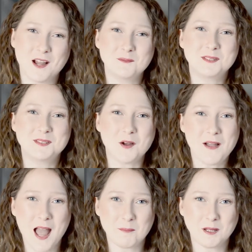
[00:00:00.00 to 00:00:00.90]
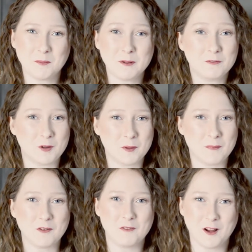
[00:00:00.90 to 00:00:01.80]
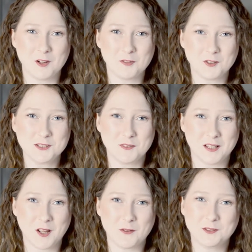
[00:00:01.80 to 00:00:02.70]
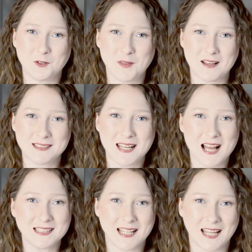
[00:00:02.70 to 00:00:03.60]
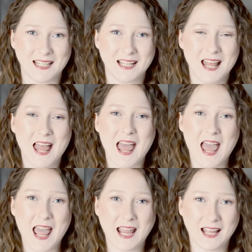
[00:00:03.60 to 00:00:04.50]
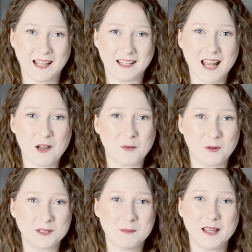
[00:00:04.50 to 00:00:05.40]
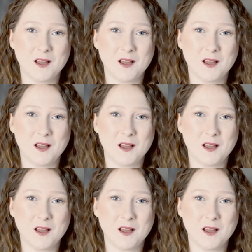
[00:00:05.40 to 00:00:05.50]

I'm so happy to be filming my very first video of 2019, and I'm going to be